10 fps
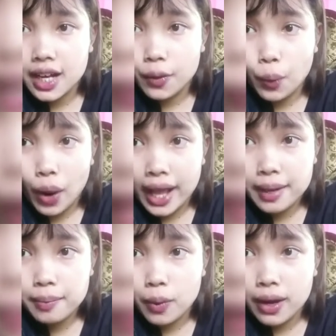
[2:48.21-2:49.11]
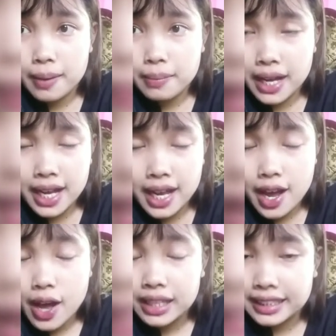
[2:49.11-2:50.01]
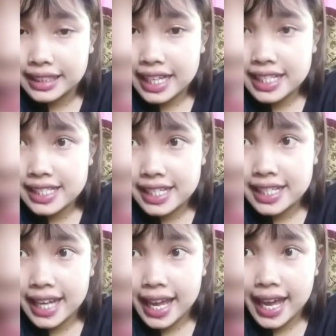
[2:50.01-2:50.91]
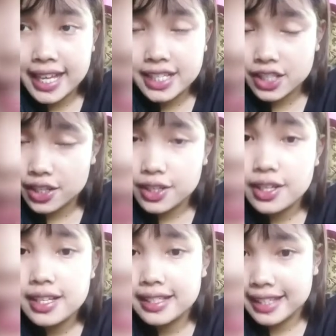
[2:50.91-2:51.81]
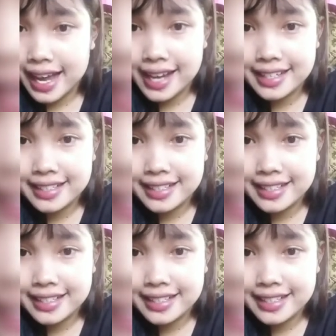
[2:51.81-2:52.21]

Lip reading: while Bokama 1989.